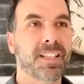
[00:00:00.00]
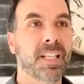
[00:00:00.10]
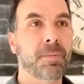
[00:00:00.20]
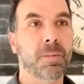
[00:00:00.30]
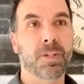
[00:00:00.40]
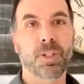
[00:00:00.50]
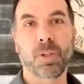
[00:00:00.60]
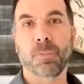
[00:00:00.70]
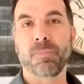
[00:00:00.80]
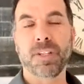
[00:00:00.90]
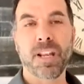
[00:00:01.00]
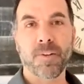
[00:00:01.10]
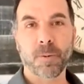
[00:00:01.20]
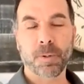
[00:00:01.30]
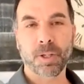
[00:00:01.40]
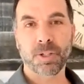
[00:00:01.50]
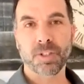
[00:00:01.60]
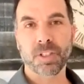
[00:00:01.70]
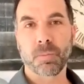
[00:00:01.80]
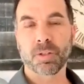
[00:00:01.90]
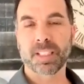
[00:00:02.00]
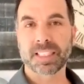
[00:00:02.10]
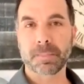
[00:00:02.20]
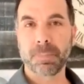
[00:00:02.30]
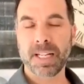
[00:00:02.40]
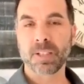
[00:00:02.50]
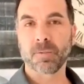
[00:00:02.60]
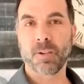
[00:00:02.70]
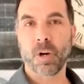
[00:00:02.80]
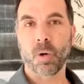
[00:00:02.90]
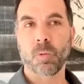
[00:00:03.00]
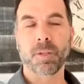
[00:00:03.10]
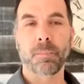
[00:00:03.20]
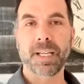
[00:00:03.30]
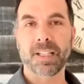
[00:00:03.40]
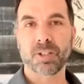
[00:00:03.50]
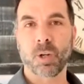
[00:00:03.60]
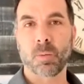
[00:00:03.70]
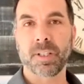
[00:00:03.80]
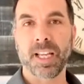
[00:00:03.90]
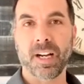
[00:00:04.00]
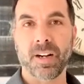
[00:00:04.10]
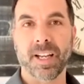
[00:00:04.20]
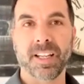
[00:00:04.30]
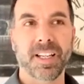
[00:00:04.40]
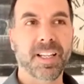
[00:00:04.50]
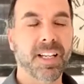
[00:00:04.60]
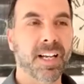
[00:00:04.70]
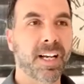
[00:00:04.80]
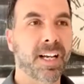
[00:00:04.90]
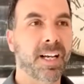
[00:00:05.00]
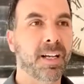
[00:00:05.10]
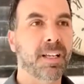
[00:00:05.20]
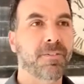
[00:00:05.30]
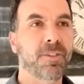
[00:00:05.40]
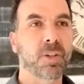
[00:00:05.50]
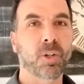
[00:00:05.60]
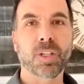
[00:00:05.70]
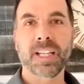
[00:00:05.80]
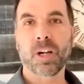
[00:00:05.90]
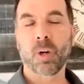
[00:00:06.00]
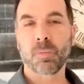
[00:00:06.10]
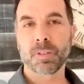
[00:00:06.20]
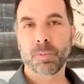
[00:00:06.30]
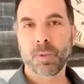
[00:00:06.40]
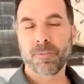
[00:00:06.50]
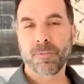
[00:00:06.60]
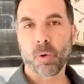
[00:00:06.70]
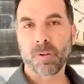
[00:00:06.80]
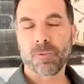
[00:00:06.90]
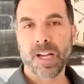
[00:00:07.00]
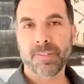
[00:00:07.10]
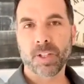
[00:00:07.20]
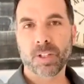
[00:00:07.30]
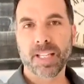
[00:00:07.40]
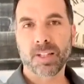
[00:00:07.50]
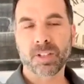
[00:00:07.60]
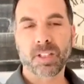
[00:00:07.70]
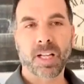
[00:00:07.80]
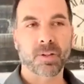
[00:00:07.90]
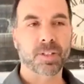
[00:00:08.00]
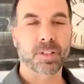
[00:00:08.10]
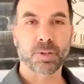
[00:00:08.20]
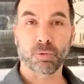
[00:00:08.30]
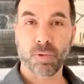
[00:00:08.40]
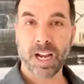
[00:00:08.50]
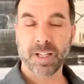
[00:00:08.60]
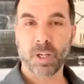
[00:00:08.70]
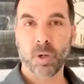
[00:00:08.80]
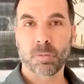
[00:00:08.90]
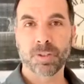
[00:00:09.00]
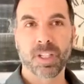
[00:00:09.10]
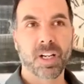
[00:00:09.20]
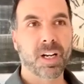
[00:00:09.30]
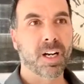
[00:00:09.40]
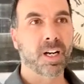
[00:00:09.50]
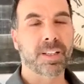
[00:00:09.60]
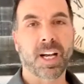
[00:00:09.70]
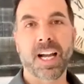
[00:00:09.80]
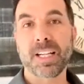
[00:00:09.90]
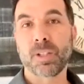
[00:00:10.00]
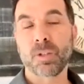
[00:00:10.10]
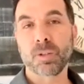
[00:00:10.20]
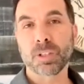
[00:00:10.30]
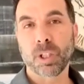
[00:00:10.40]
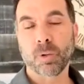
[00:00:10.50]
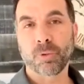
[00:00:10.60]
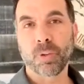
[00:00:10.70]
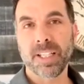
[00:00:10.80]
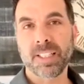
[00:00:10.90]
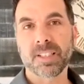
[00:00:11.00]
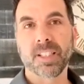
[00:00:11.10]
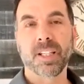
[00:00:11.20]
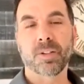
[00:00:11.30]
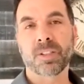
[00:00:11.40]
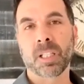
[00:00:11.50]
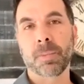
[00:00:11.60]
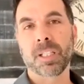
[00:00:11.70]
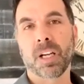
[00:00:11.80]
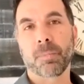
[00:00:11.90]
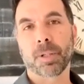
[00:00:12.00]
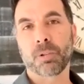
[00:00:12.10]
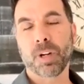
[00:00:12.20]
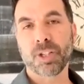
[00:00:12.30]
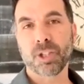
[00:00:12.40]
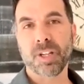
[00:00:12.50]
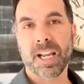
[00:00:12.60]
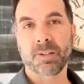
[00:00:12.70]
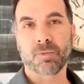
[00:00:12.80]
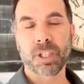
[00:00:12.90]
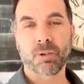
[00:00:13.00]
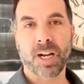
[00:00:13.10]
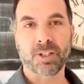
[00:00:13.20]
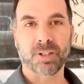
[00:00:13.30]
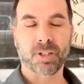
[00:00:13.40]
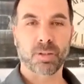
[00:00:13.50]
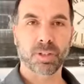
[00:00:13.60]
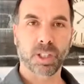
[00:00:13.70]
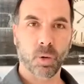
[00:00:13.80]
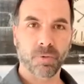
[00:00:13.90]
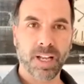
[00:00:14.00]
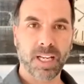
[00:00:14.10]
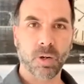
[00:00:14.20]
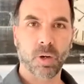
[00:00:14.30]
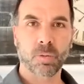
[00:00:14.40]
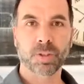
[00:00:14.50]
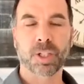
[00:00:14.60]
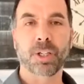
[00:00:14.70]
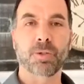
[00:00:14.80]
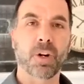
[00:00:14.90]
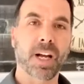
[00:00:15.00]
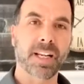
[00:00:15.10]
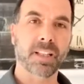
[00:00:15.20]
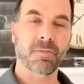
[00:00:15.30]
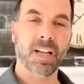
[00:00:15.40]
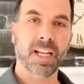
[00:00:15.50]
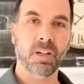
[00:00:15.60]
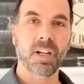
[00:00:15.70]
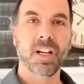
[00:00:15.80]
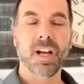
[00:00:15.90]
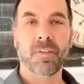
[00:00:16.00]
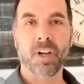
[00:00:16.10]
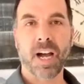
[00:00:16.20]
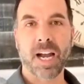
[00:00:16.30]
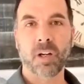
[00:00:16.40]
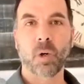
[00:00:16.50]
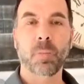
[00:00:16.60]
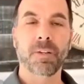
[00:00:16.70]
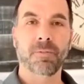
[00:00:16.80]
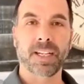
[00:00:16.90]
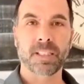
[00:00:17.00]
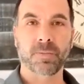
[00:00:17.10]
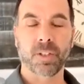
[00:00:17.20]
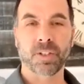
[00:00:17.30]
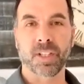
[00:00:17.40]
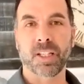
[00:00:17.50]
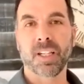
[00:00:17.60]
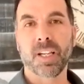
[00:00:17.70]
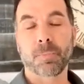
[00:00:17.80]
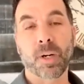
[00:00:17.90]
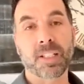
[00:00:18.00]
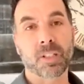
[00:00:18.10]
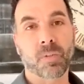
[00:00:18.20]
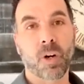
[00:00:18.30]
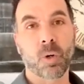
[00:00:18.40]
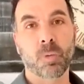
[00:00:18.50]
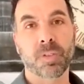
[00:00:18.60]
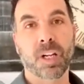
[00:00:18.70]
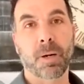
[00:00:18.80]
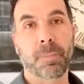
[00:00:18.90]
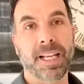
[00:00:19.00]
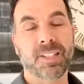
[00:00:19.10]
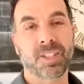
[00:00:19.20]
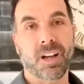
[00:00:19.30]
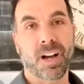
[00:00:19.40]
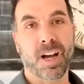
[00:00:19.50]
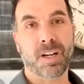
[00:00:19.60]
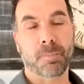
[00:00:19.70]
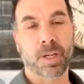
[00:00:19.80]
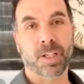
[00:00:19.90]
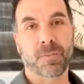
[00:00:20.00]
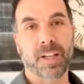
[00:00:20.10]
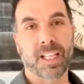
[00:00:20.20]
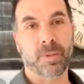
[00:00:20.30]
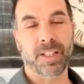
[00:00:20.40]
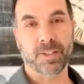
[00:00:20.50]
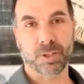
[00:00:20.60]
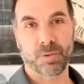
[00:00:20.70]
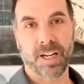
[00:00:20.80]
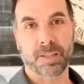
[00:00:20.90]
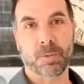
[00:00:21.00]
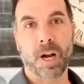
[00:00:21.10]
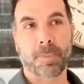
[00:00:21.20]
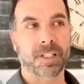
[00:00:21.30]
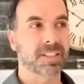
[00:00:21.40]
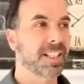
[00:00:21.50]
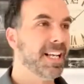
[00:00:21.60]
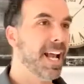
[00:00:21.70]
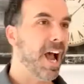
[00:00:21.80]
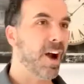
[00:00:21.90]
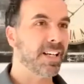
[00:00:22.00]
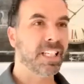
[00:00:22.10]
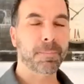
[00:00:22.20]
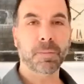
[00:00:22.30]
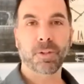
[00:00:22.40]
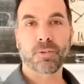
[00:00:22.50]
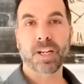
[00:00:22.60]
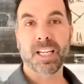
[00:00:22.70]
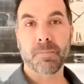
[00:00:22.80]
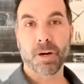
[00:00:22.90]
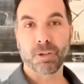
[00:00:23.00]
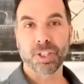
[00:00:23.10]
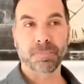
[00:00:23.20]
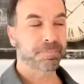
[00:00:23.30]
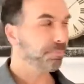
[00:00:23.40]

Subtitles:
Tip number two, never purchase the most expensive home, the biggest home in the area. If you're looking at homes between $400,000 and $500,000 and the surrounding homes are in the high twos, low threes, there's something called progression and regression. So those lower value homes are gonna draw down the value of the higher home and vice versa. Prices of homes are based on market value and the surrounding properties. All right, tip number three, emotion.